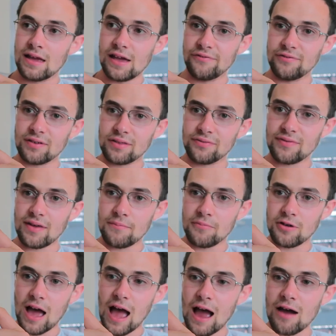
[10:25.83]
If, for
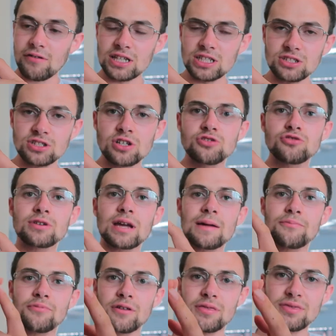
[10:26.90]
example, orange, you
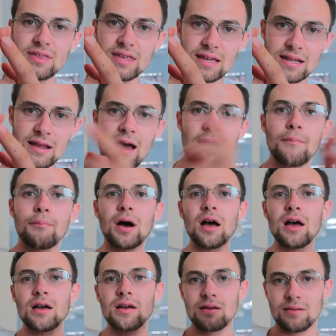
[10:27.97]
can proceed,
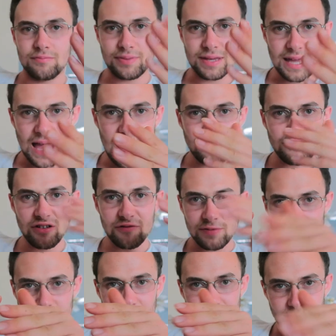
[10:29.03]
but be careful of
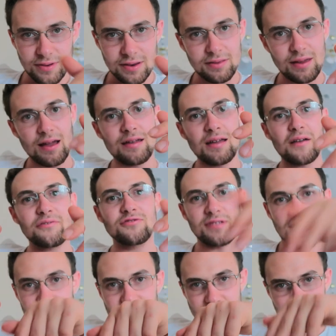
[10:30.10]
pedestrians. You have to
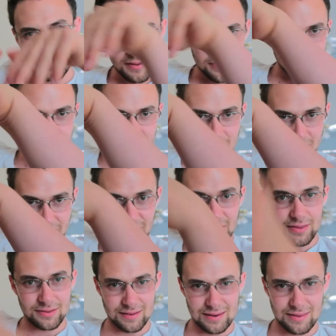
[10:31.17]
let the pedestrian go
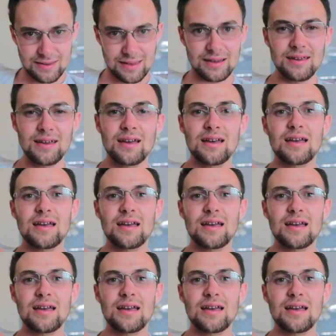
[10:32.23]
first, you understand?